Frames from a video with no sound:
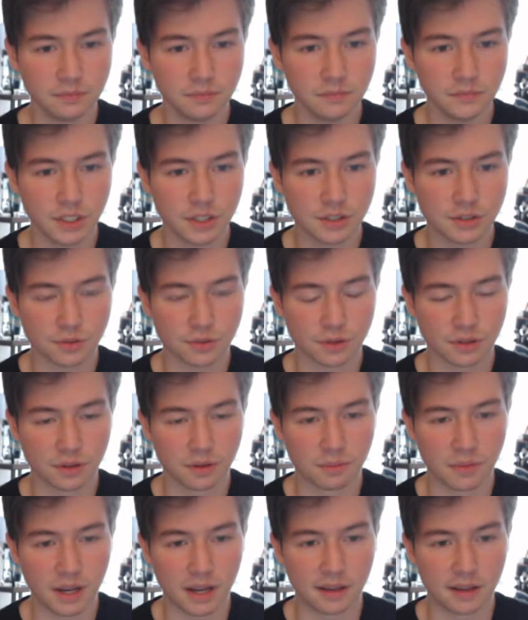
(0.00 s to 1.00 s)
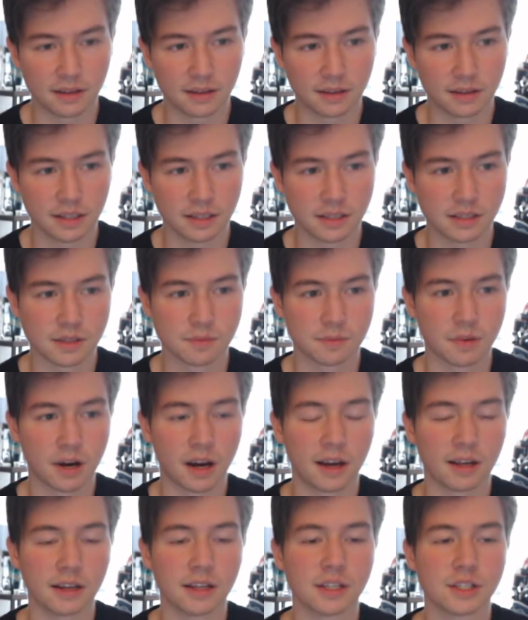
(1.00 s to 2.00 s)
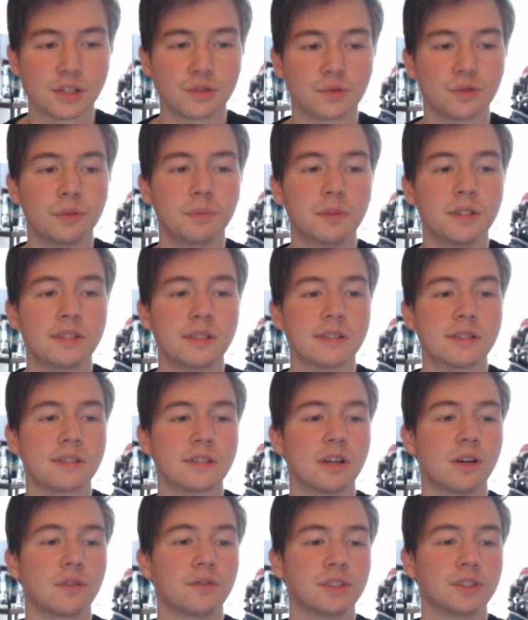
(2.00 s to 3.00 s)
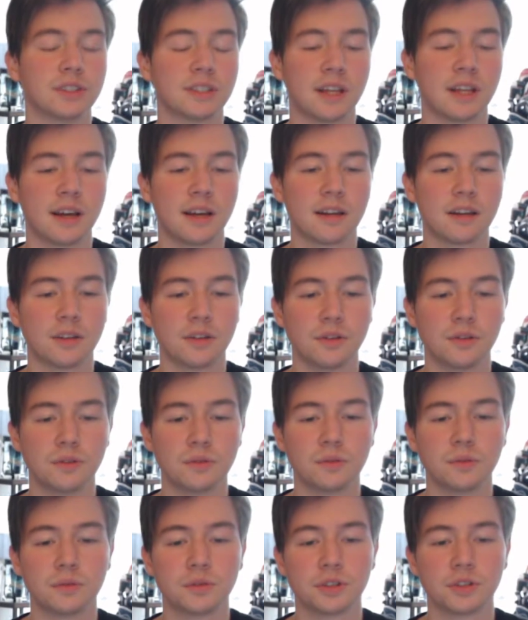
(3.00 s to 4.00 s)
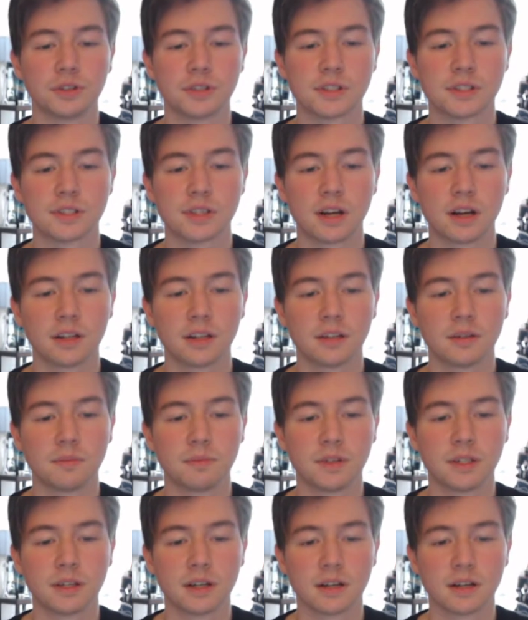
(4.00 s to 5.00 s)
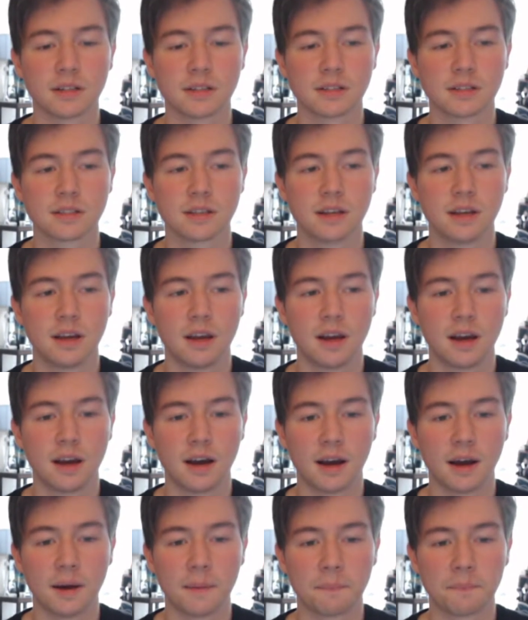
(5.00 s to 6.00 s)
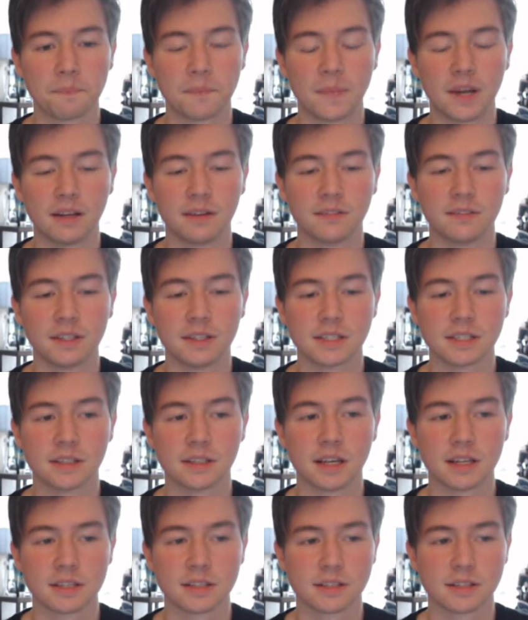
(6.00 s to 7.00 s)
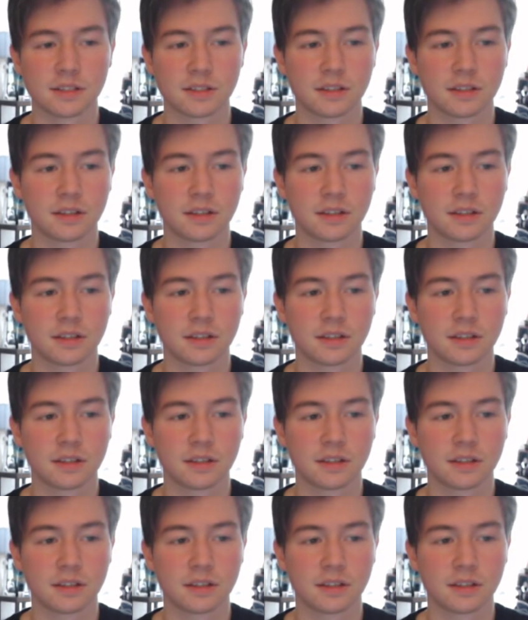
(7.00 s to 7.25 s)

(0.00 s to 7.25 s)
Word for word: sort of the main thesis behind history repeats itself is that you should study it because um, many of these lessons